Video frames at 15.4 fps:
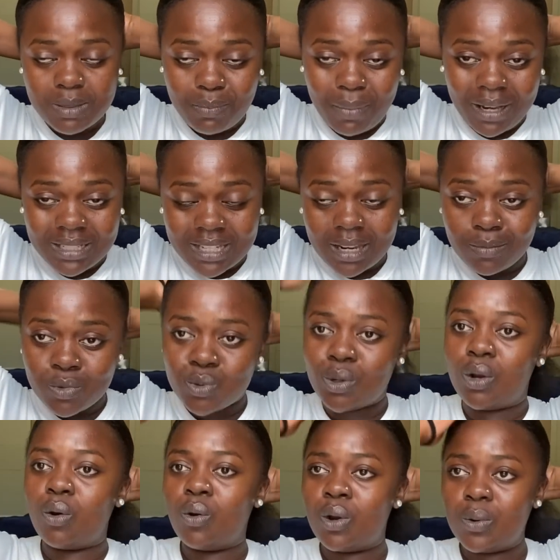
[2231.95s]
Bad times
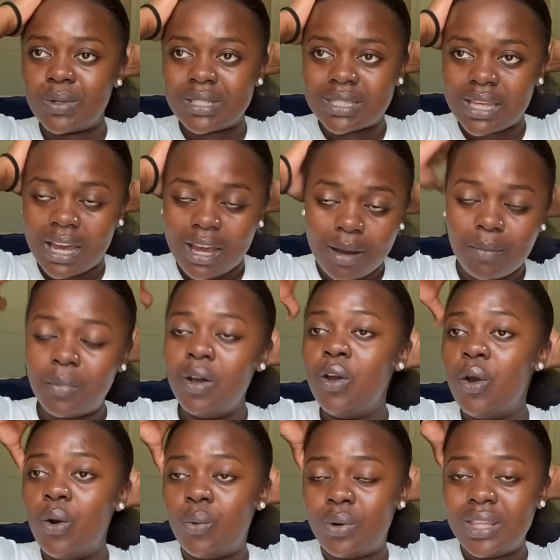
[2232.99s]
will always come,
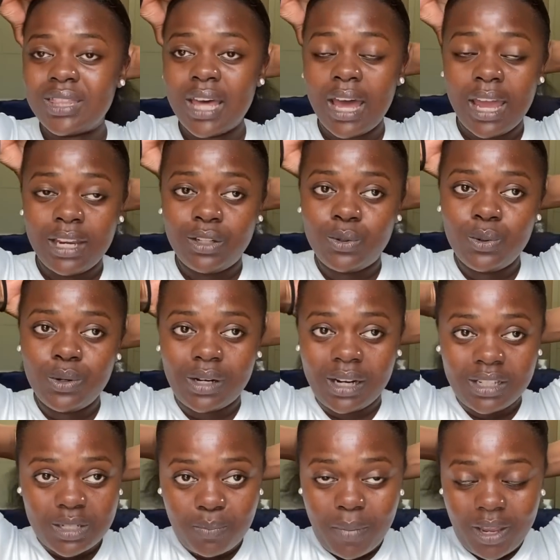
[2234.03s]
whether I do
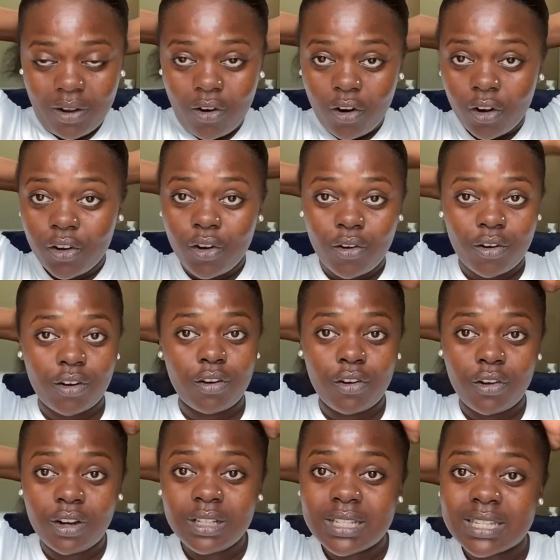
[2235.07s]
right by God or
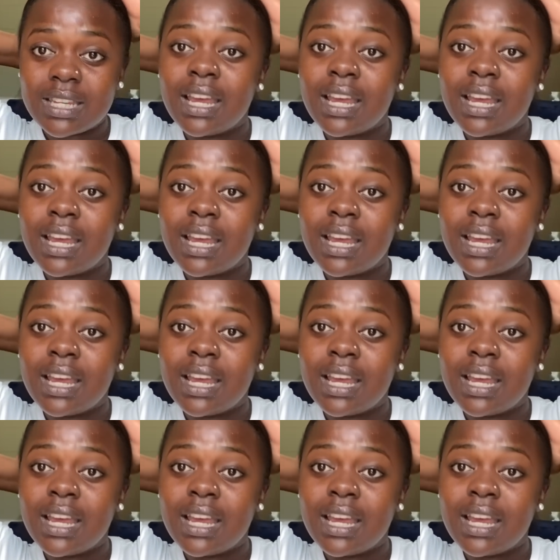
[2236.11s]
not.